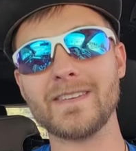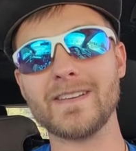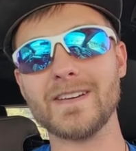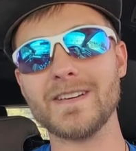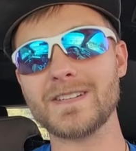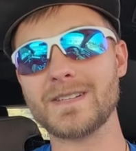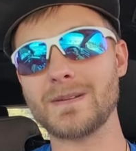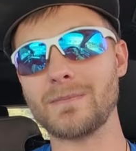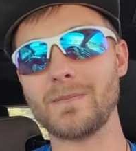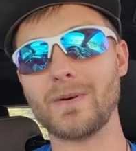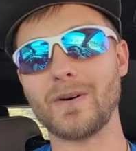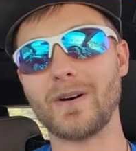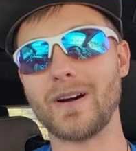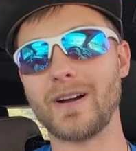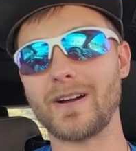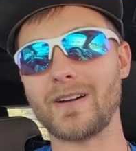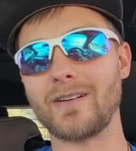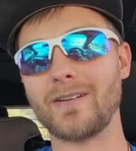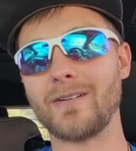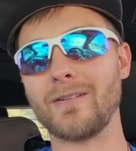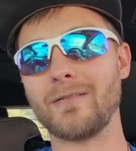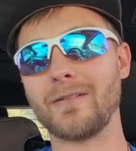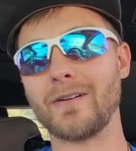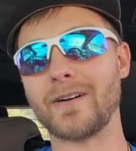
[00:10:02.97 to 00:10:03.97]
this and be like,
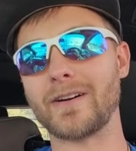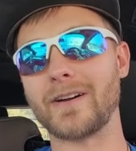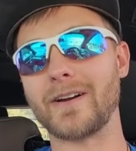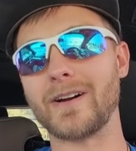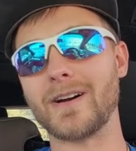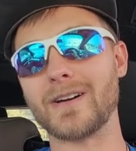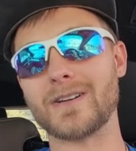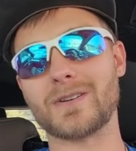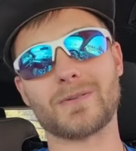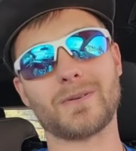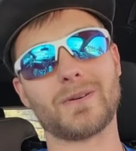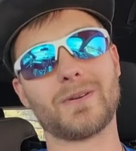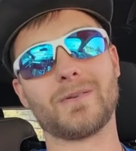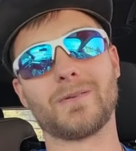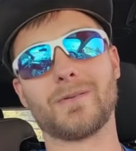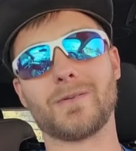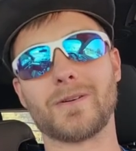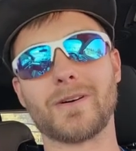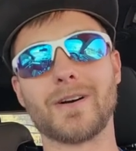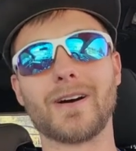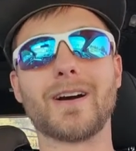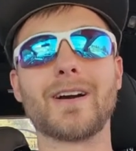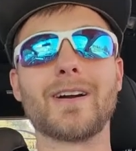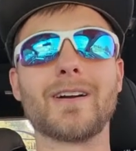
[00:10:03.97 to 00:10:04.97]
oh my gosh, we don't want
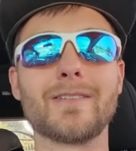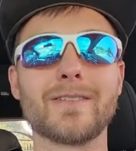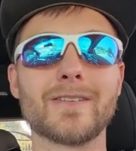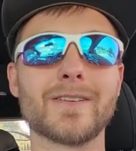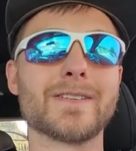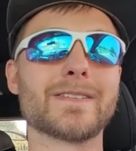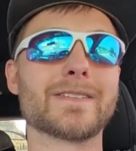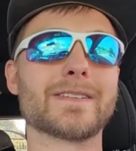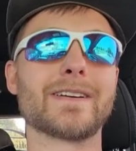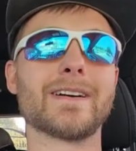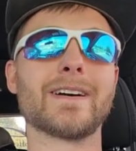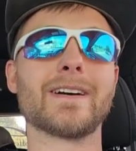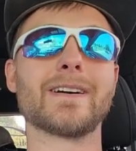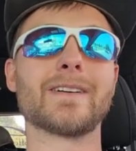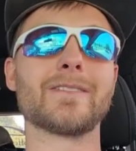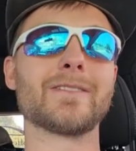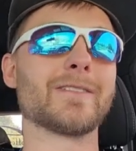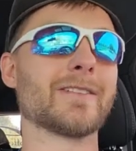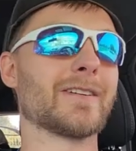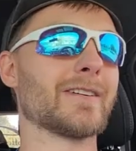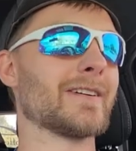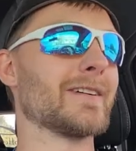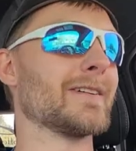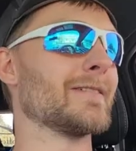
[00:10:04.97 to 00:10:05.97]
to hire this guy,
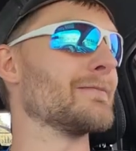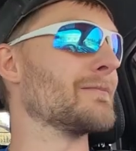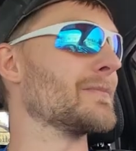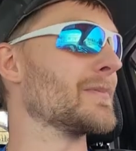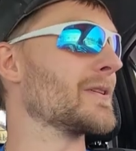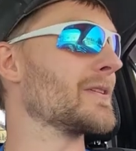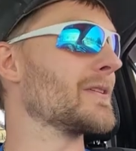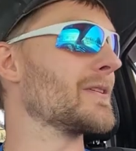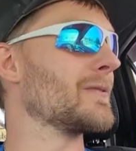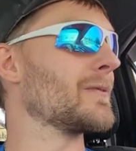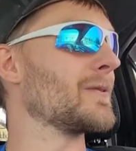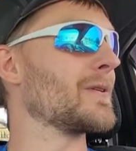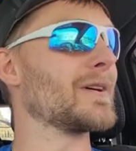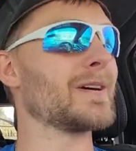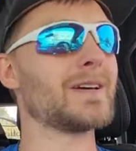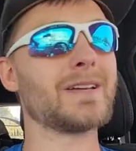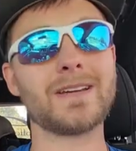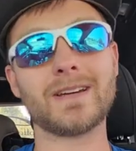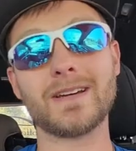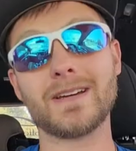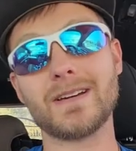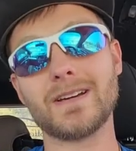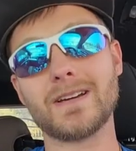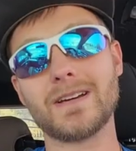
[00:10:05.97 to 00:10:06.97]
look at him. But you know what,
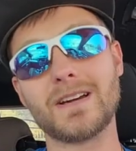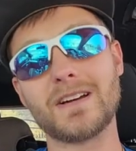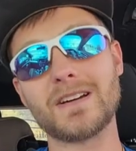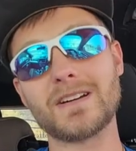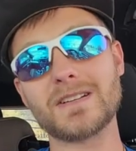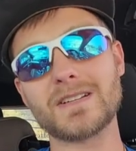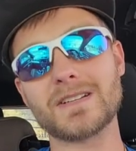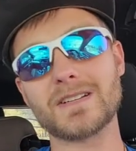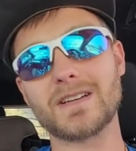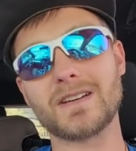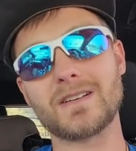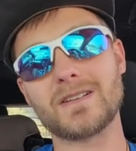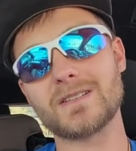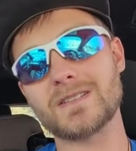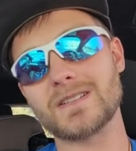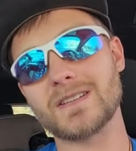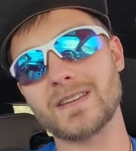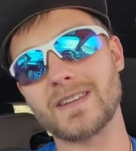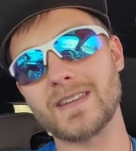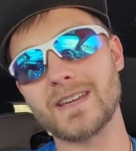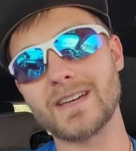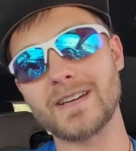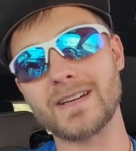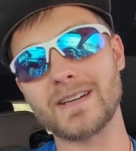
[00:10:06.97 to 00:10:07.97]
here's the
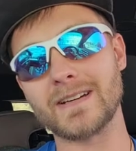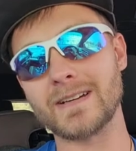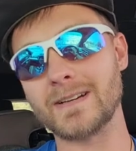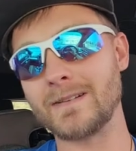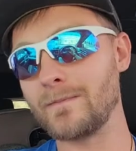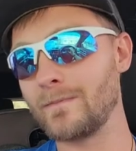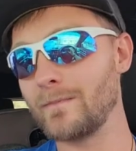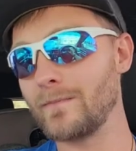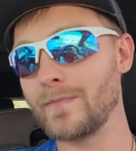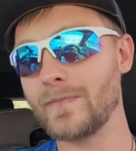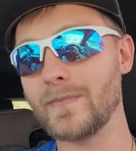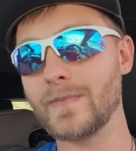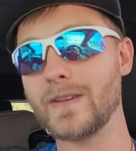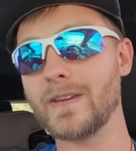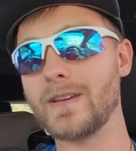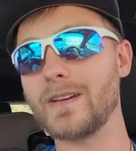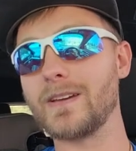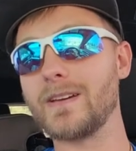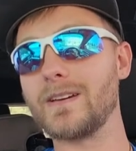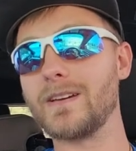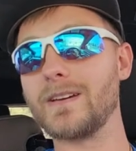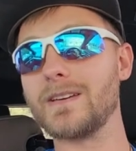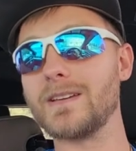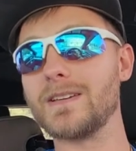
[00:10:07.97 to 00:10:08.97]
thing,
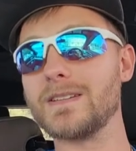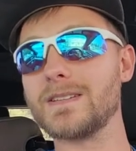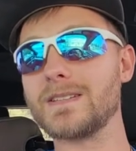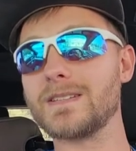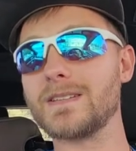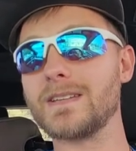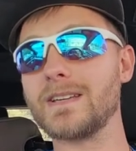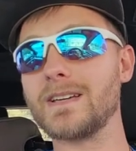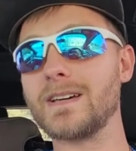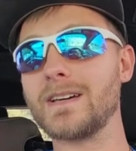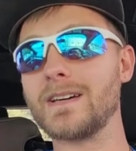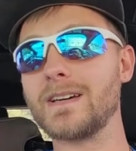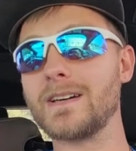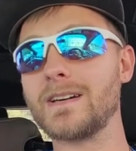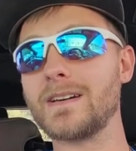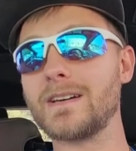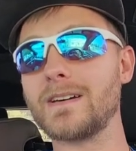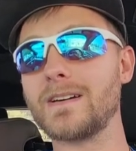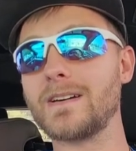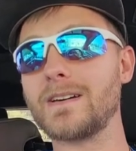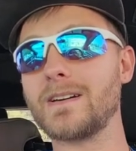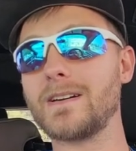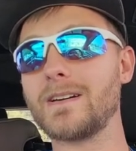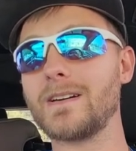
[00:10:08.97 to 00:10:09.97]
is that
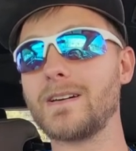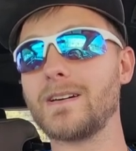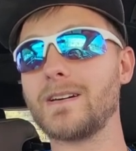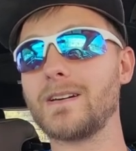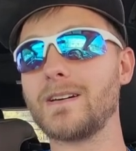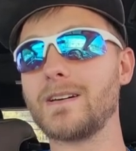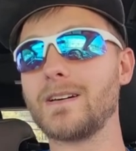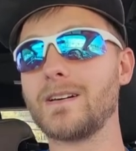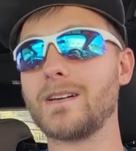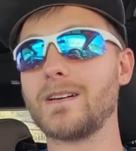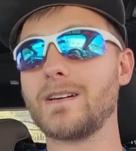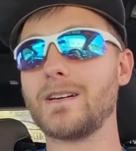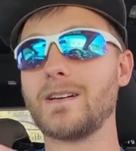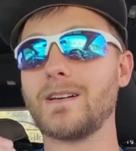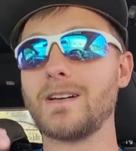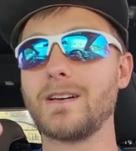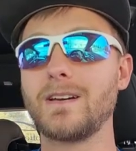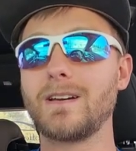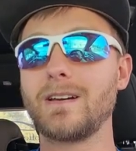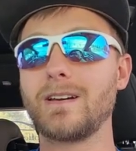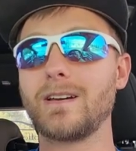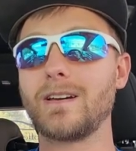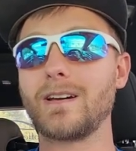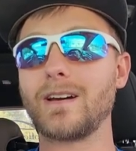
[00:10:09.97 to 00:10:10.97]

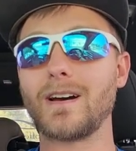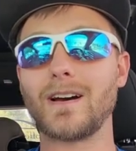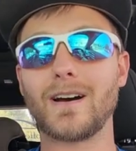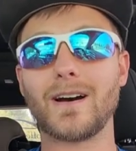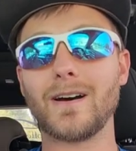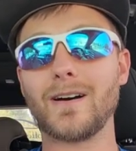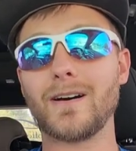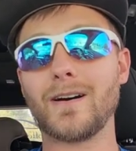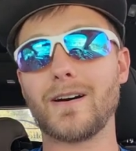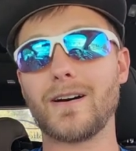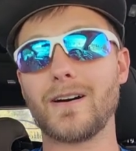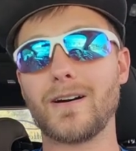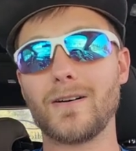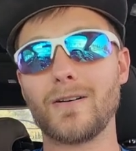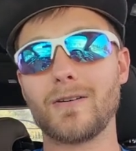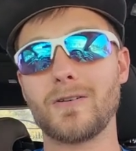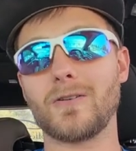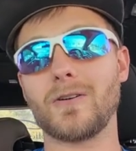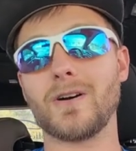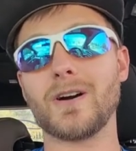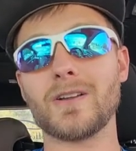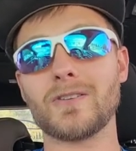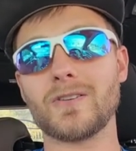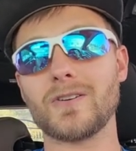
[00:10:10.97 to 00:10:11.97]

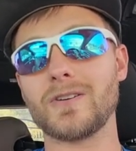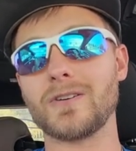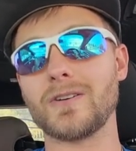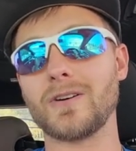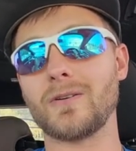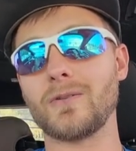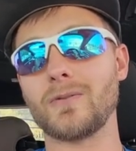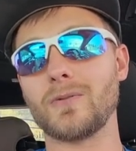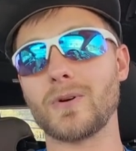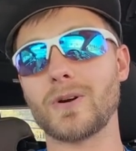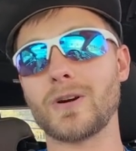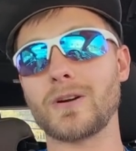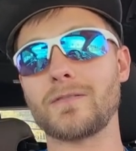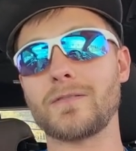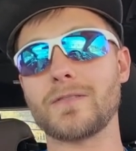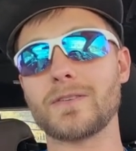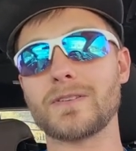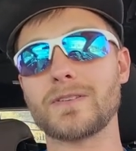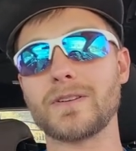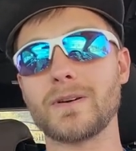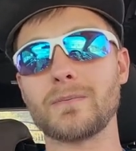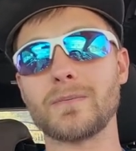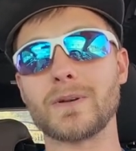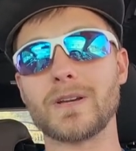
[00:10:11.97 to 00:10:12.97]
I'll work for
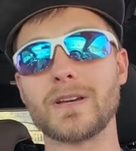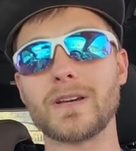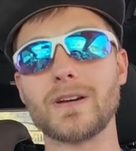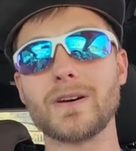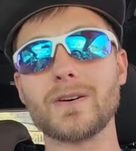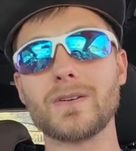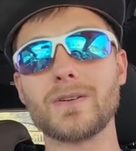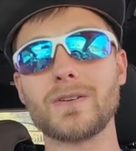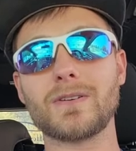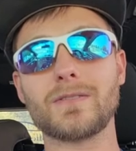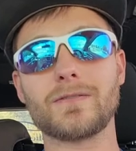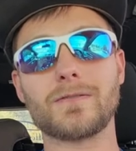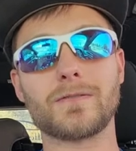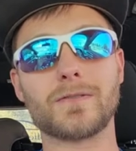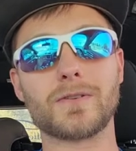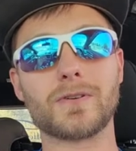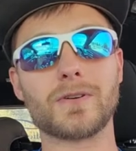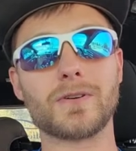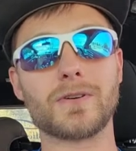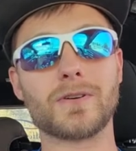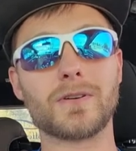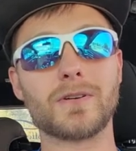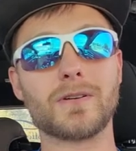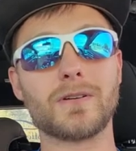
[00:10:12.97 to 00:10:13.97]
somebody else
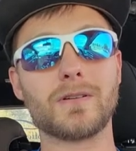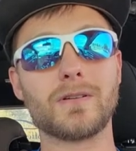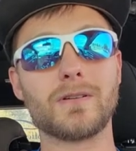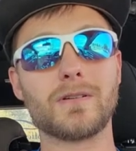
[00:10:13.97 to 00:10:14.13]
for,